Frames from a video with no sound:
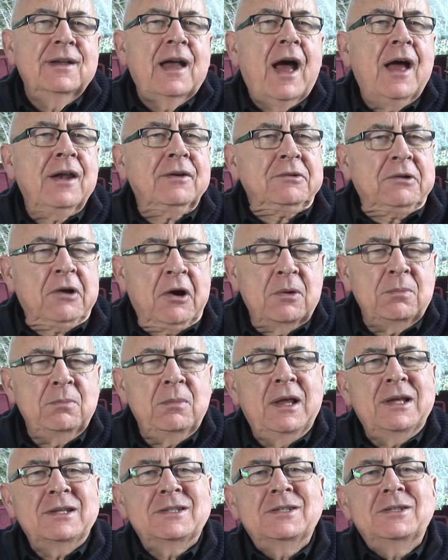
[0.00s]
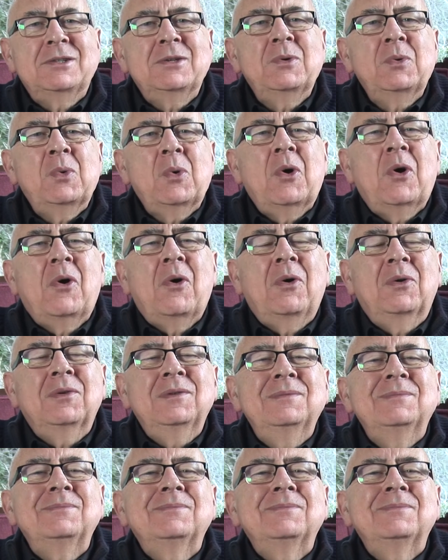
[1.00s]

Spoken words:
and God bless you all.